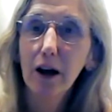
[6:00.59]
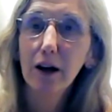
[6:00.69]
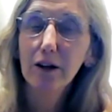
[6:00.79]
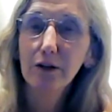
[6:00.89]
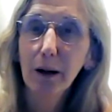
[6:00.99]

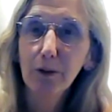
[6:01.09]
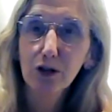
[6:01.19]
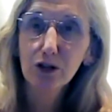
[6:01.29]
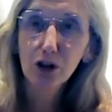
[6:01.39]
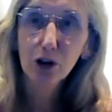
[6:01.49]

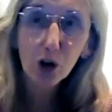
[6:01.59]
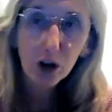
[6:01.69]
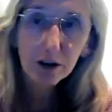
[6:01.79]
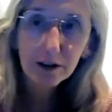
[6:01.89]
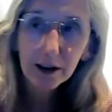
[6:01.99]
developed to look
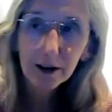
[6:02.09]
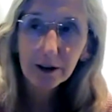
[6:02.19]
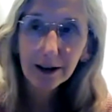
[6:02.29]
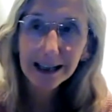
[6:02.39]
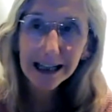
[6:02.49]
at
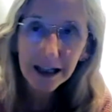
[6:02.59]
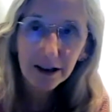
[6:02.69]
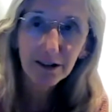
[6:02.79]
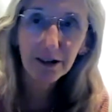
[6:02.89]
the needs